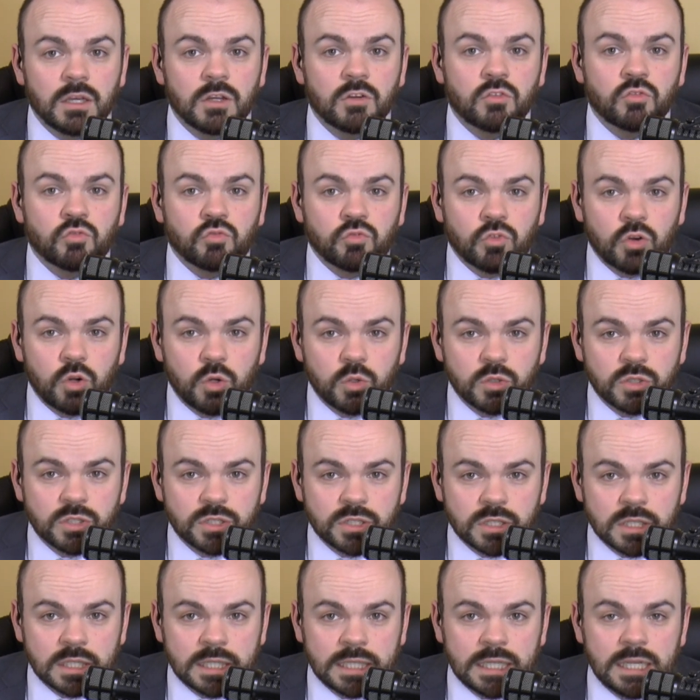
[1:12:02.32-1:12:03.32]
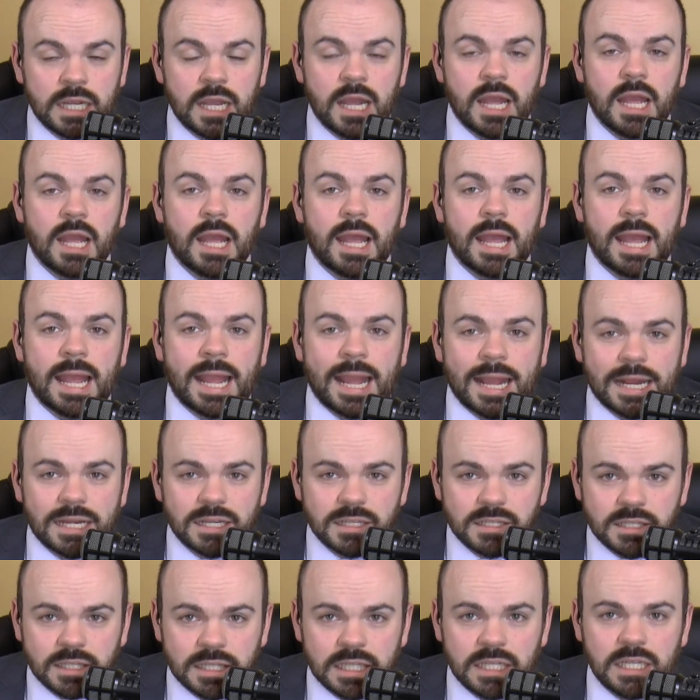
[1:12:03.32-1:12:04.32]
grossly,
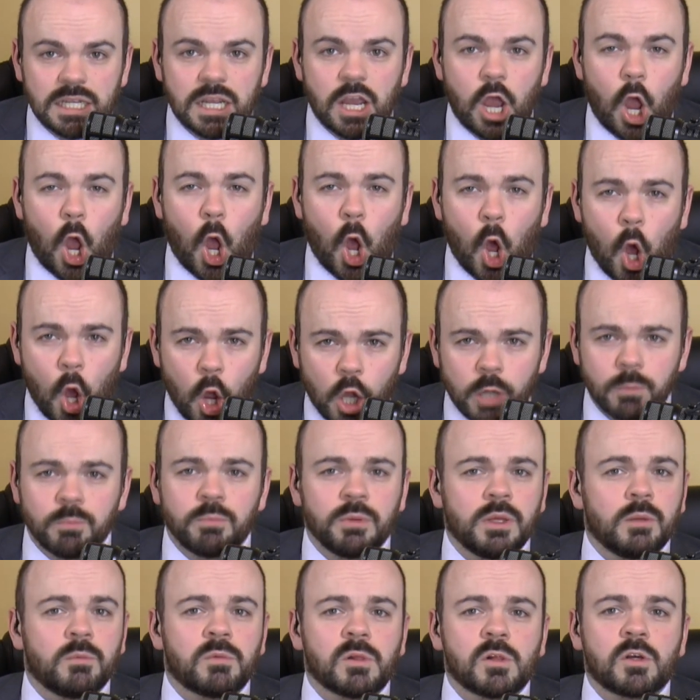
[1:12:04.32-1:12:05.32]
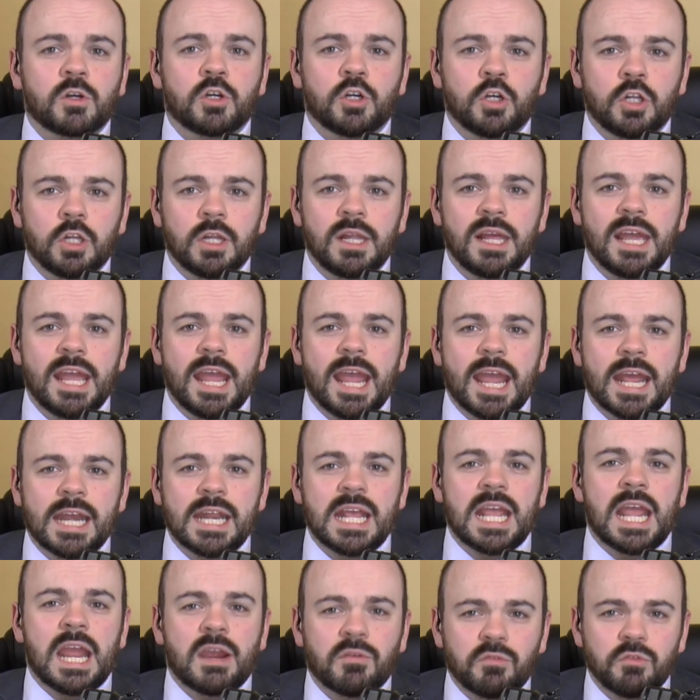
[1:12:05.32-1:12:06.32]
unbiblical, and
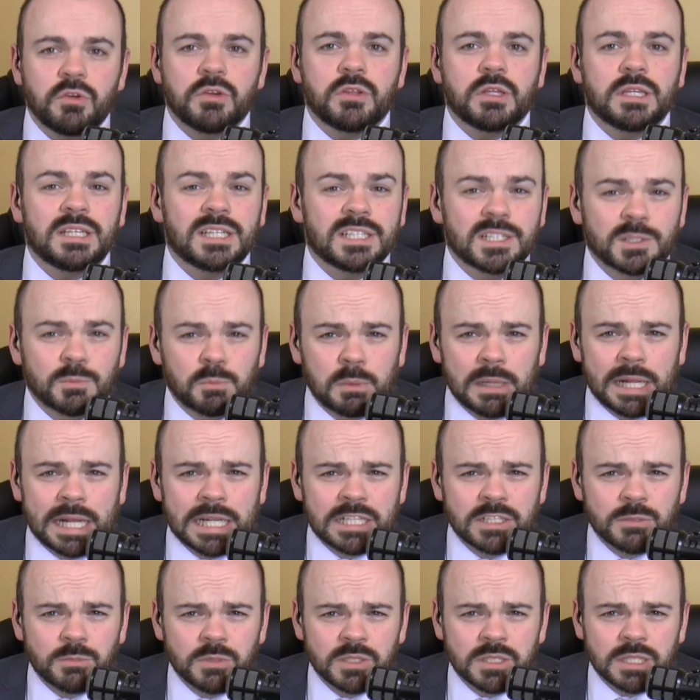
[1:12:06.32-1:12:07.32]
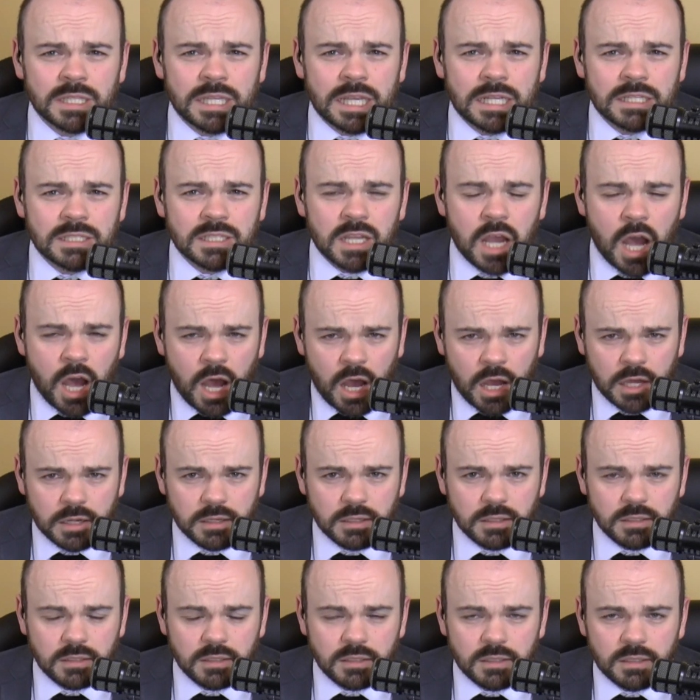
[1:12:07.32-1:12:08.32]
everything that's blasphemous against God.
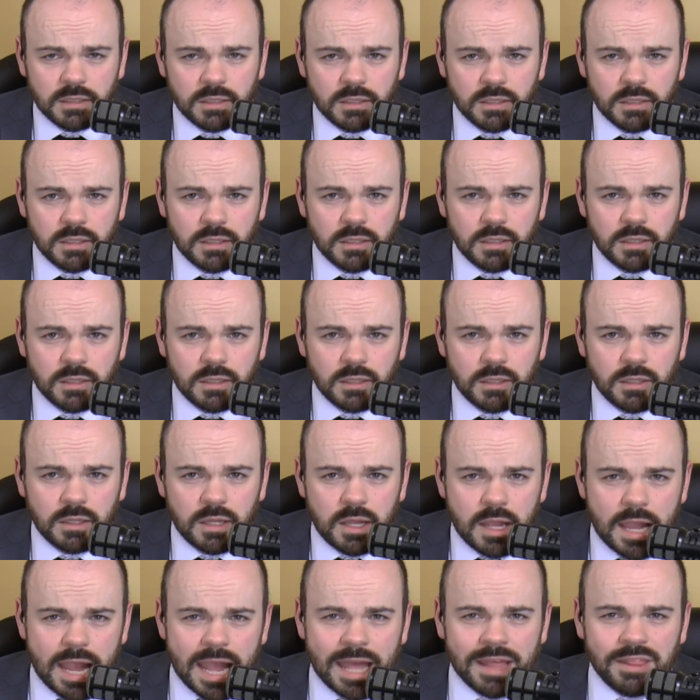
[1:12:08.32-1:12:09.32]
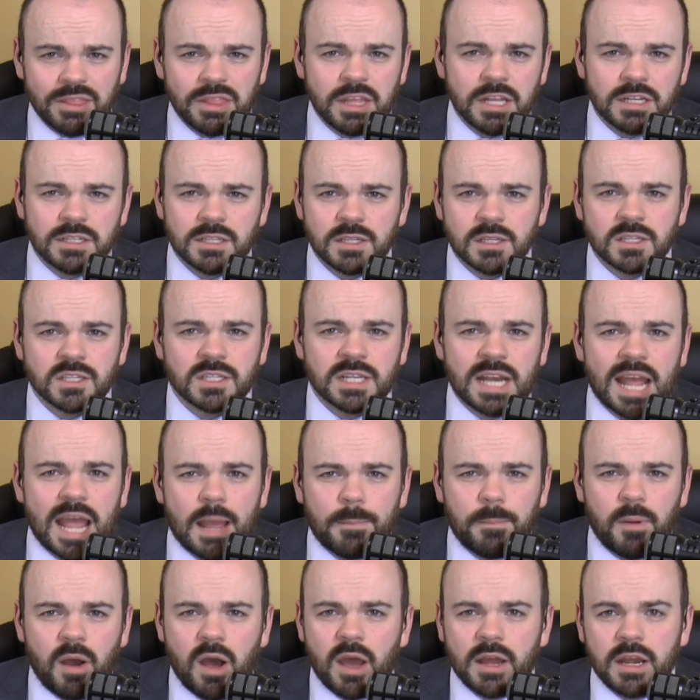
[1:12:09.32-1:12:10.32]
And to
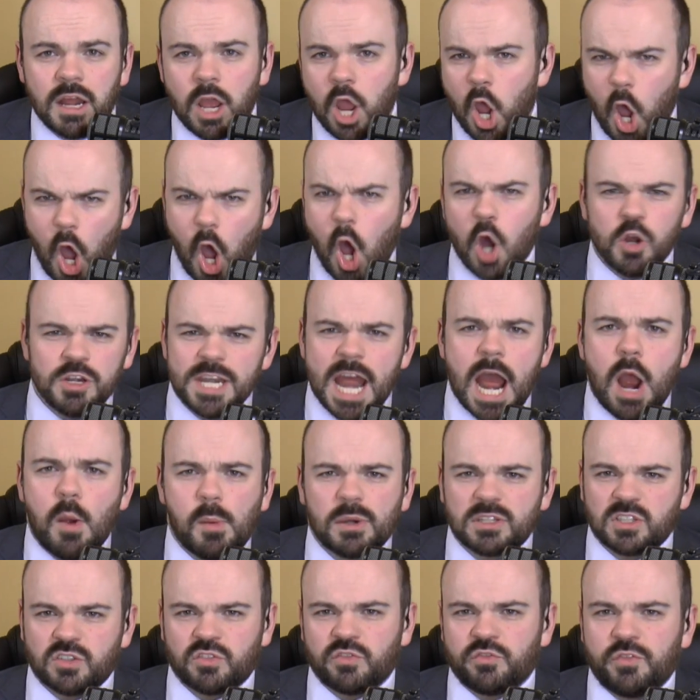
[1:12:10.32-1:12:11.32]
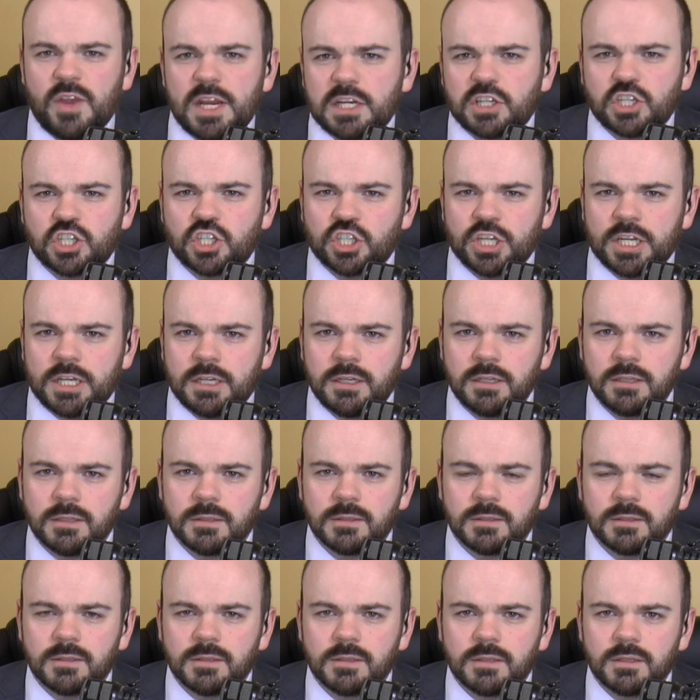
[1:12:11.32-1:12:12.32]
slap on, oh, now it's fiction,
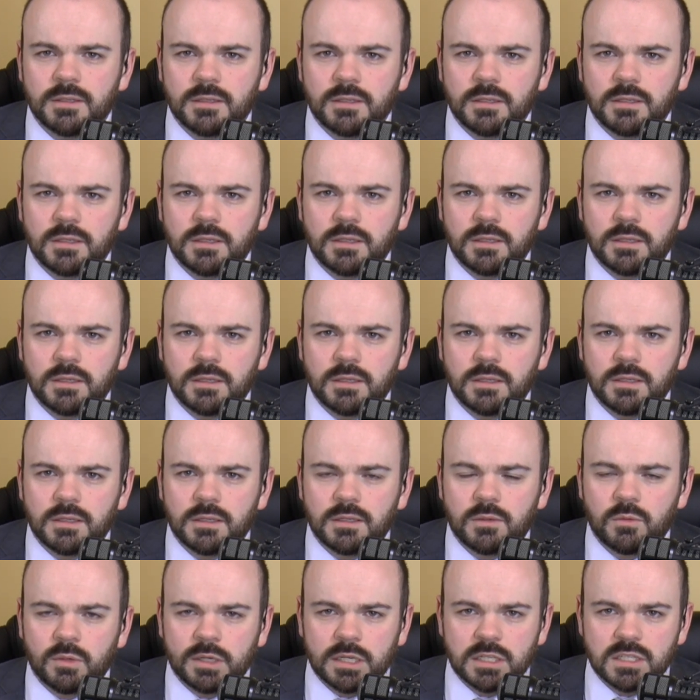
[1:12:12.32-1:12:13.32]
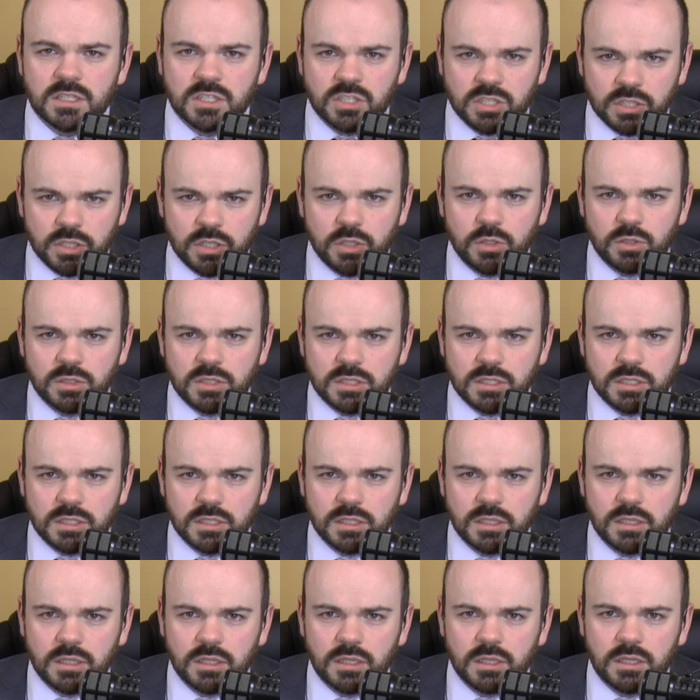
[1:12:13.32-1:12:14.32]
when it suits,
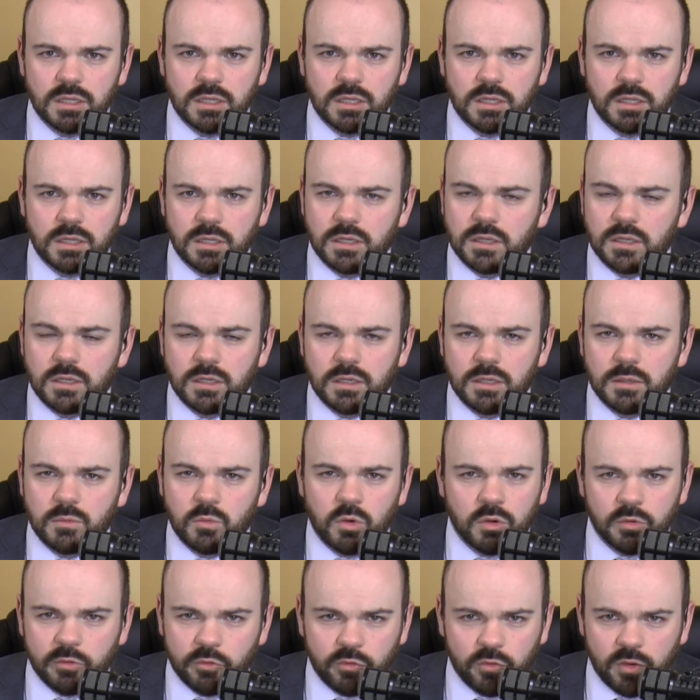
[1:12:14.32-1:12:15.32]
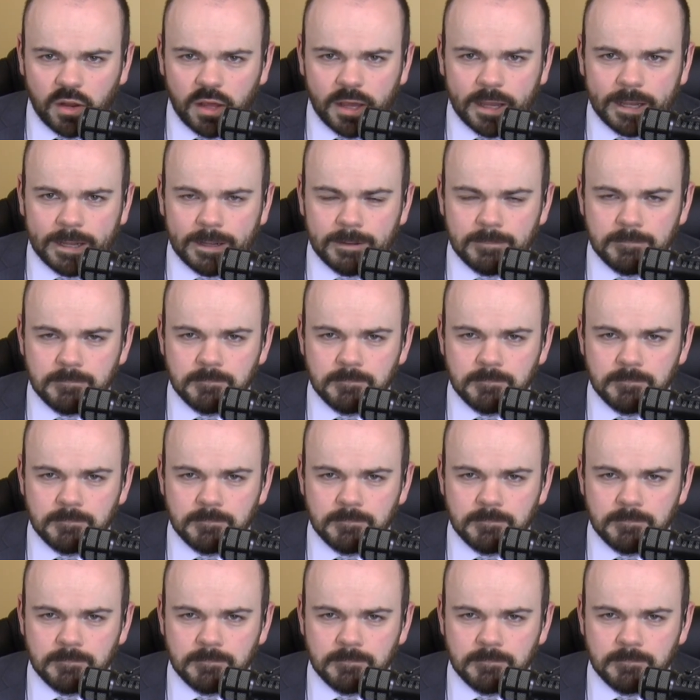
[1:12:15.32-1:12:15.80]
won't fly.